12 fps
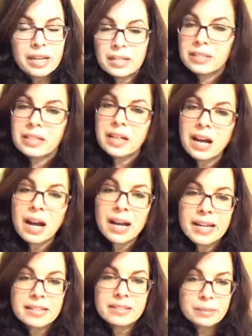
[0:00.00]

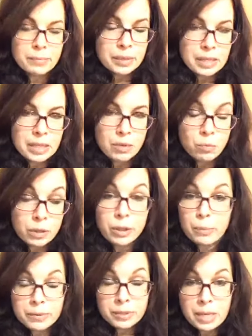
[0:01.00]
deny somebody what
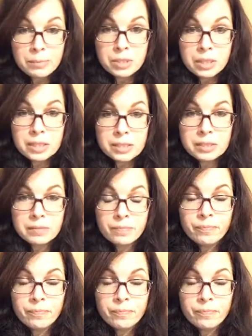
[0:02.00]
their perception is.